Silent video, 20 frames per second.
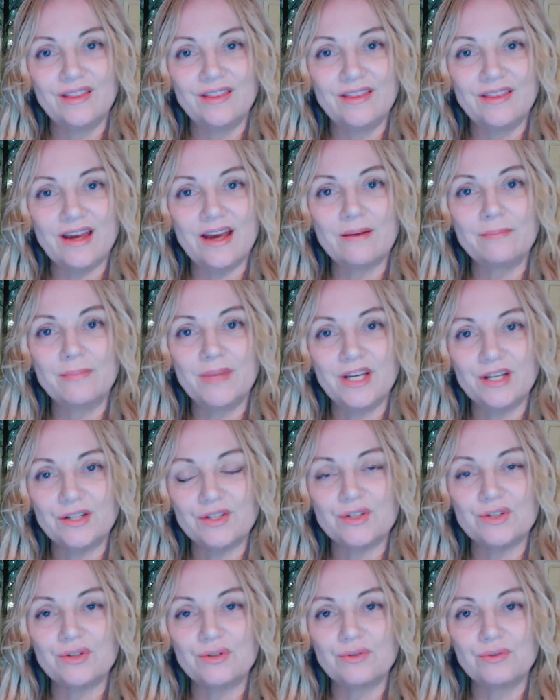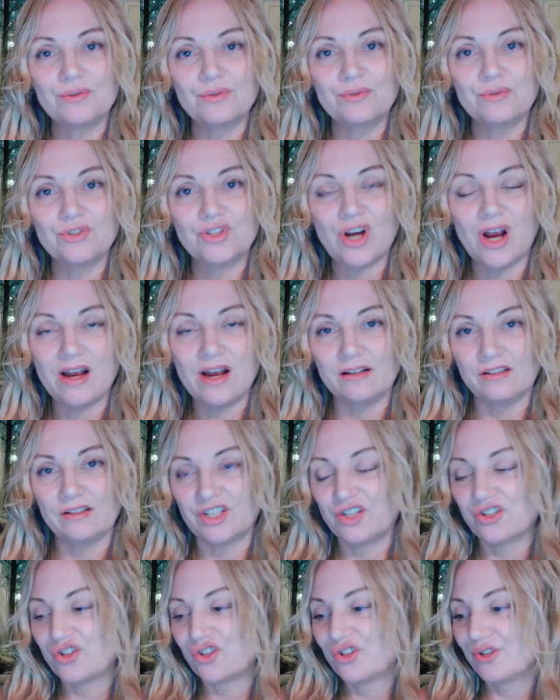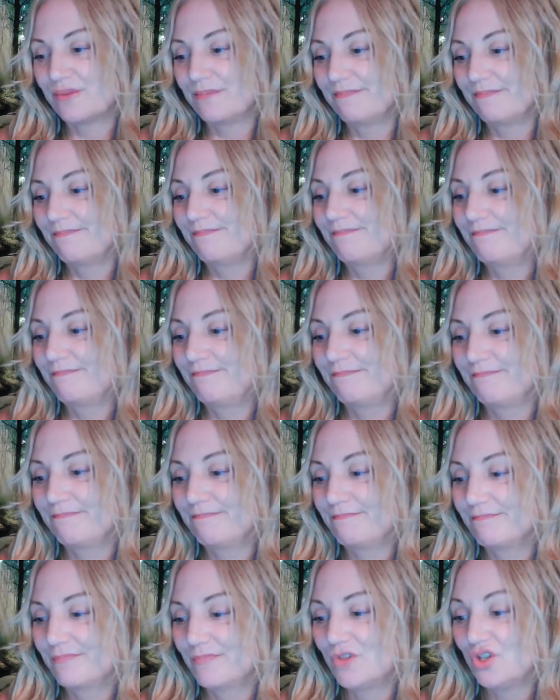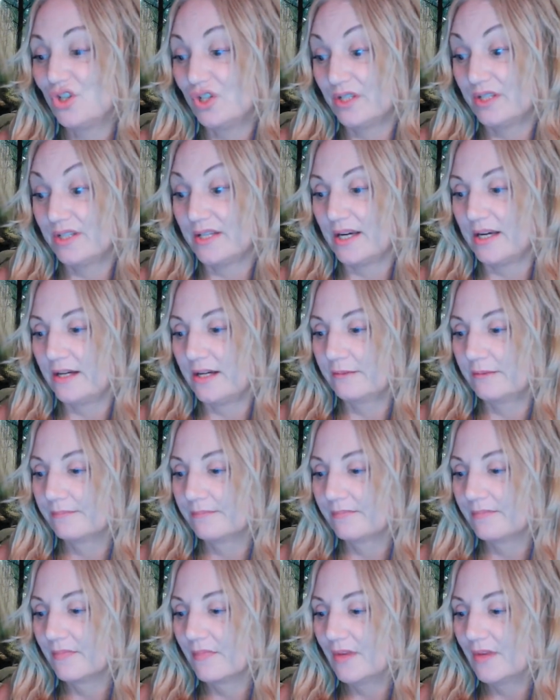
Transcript: that makes you childish, she's saying,